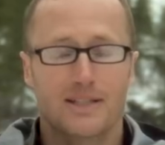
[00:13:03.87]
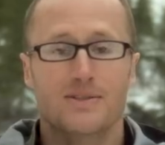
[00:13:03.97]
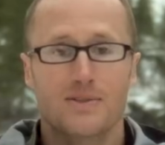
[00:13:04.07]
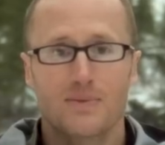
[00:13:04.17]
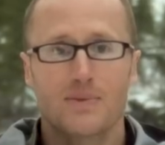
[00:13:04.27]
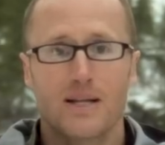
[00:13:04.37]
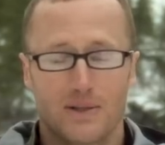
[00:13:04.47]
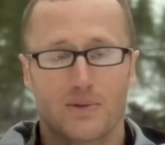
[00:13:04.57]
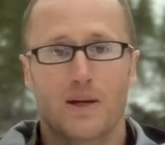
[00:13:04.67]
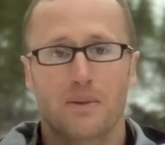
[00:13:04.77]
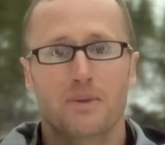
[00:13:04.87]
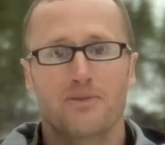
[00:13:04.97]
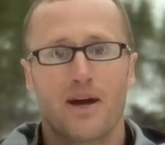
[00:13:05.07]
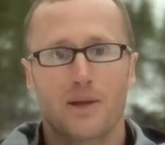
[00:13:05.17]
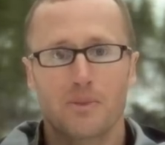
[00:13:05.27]
that's incredibly
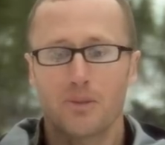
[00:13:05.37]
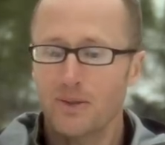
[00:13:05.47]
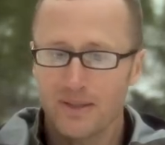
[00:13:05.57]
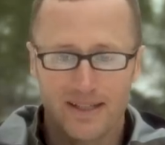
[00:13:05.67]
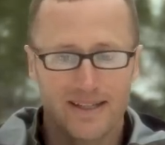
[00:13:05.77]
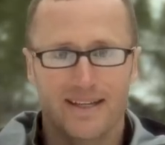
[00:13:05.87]
valuable